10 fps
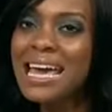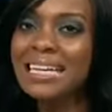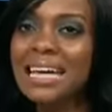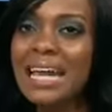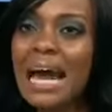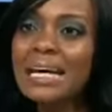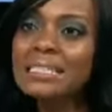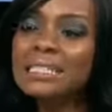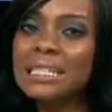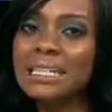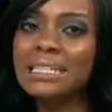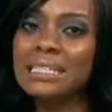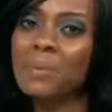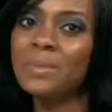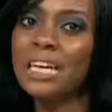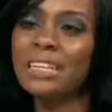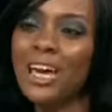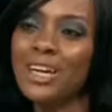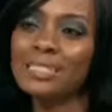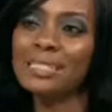is that I did something
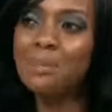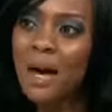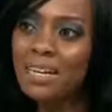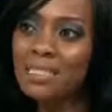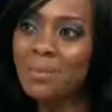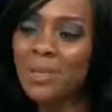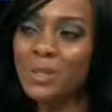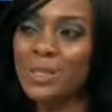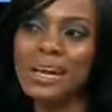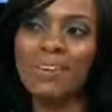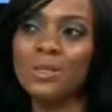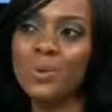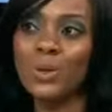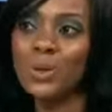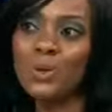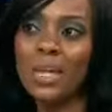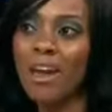that could inspire someone to be comfortable with who